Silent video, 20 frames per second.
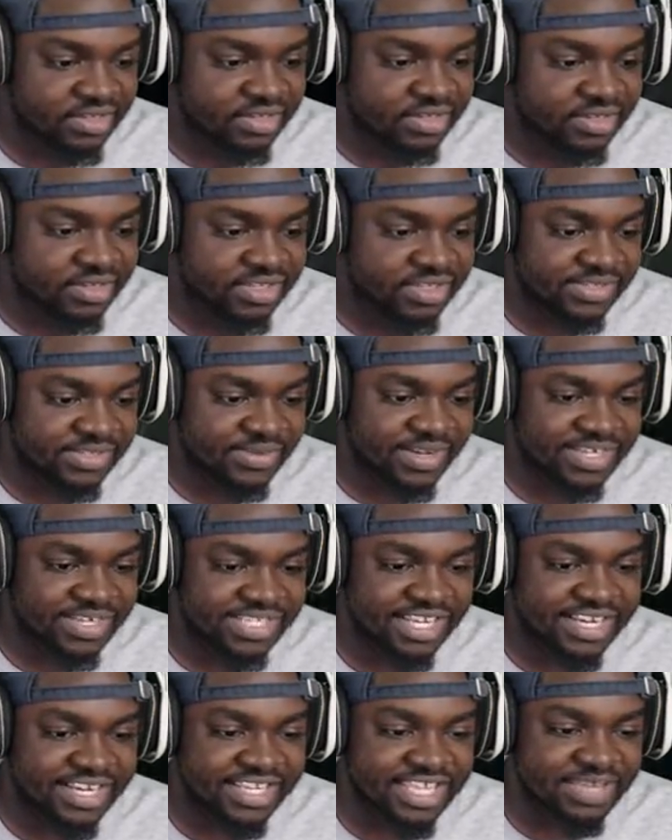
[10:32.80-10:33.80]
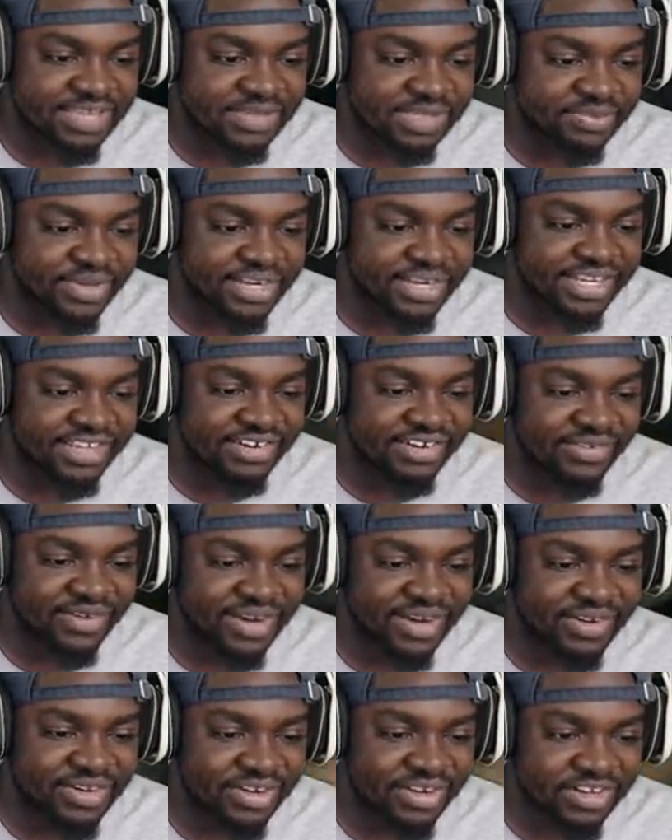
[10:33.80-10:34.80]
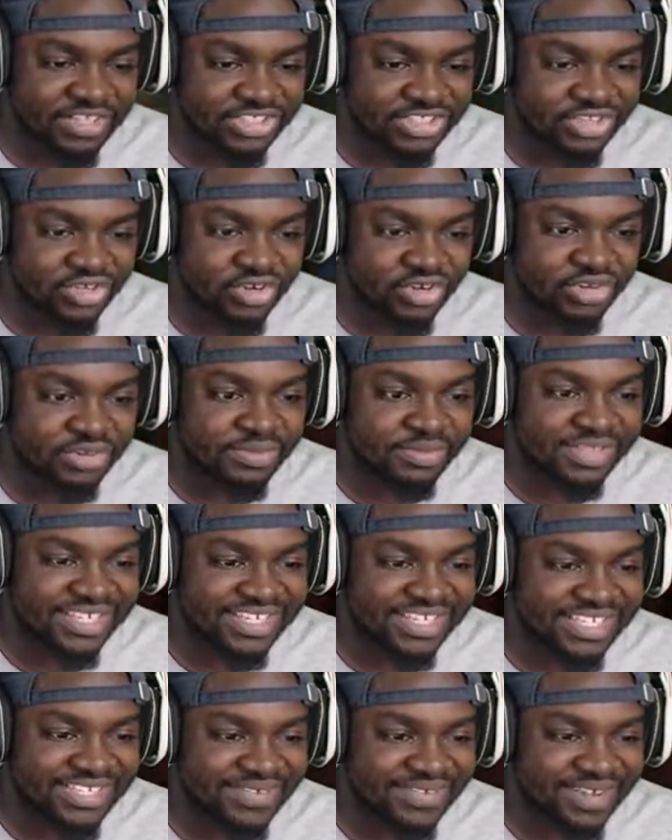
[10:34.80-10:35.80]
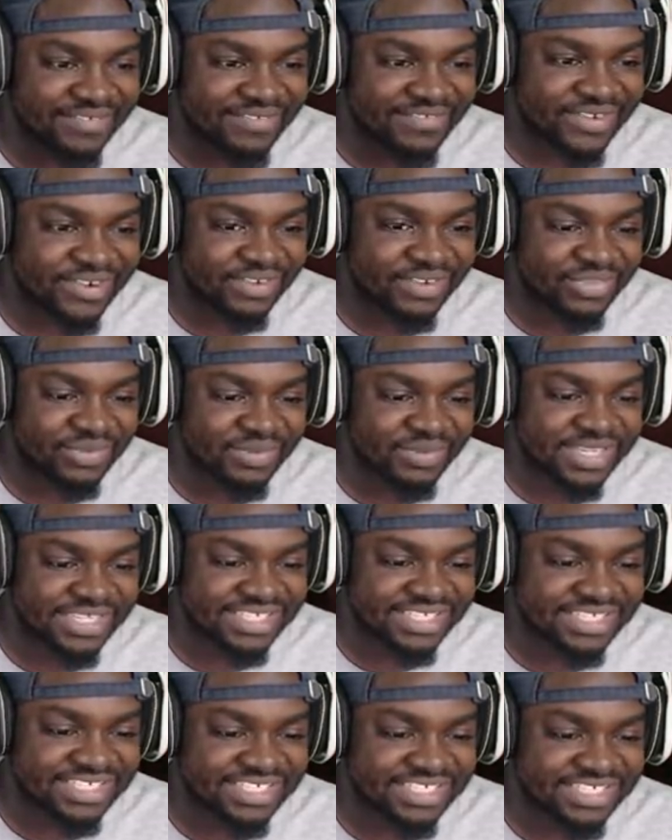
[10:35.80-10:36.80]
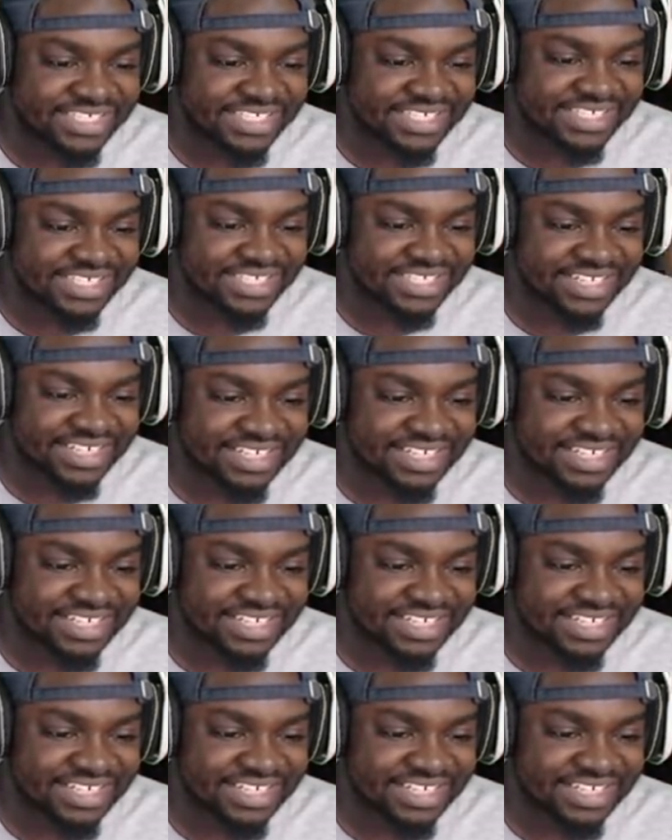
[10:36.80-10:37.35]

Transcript: So I just gotta keep spinning it around uncontrollably until I figure out the message. Alright.